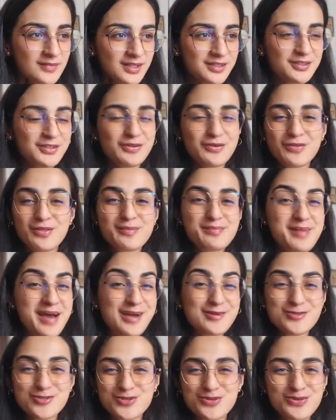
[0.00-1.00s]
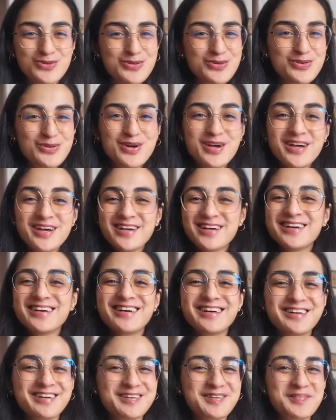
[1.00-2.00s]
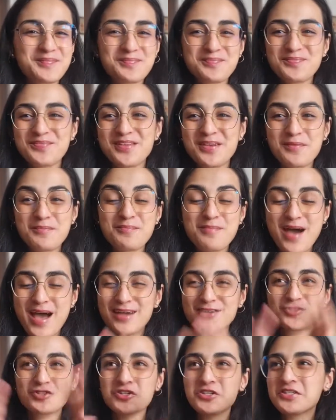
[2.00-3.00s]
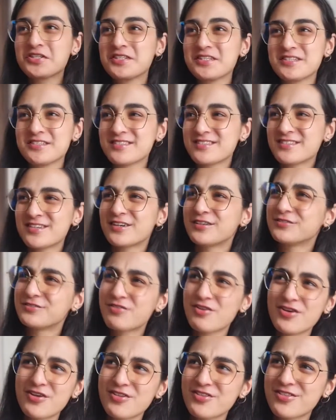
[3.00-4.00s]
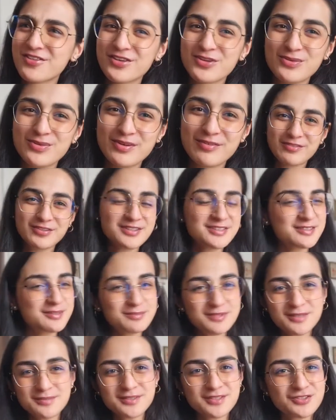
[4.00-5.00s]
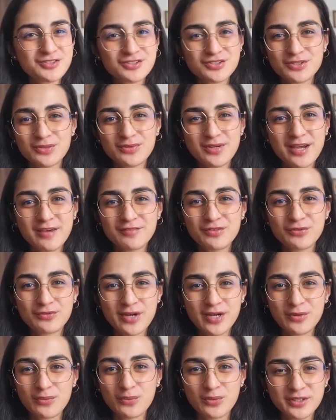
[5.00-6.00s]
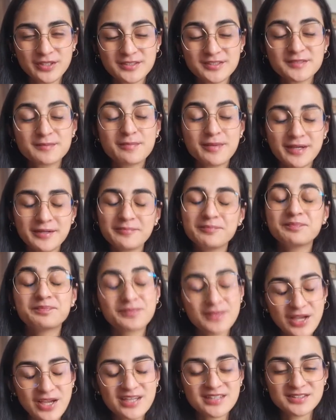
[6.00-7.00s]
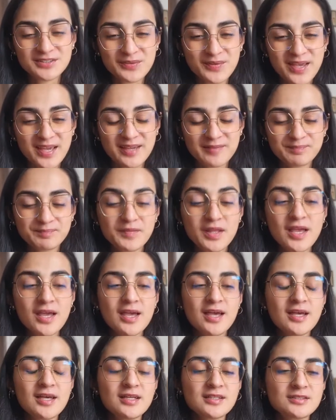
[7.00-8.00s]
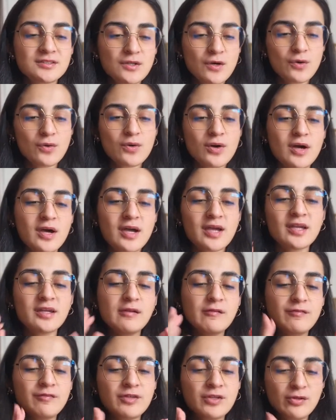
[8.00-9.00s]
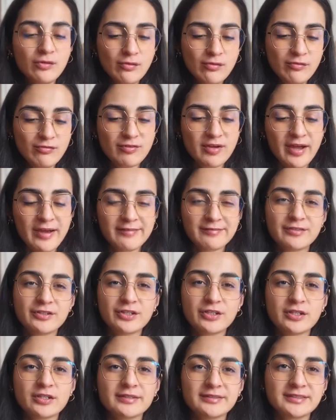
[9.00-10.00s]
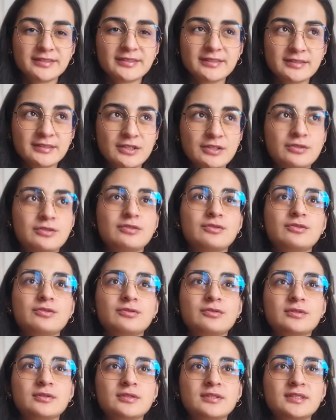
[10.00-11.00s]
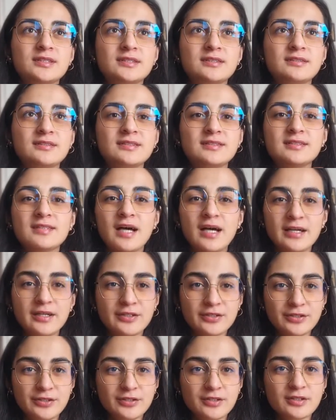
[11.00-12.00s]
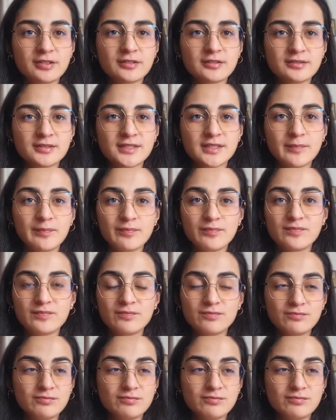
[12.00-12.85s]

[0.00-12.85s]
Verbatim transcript: you know, the magical um, magicness of the universe. Sometimes I just don't have the right words, but it's okay. So if you've ever, you know, desired some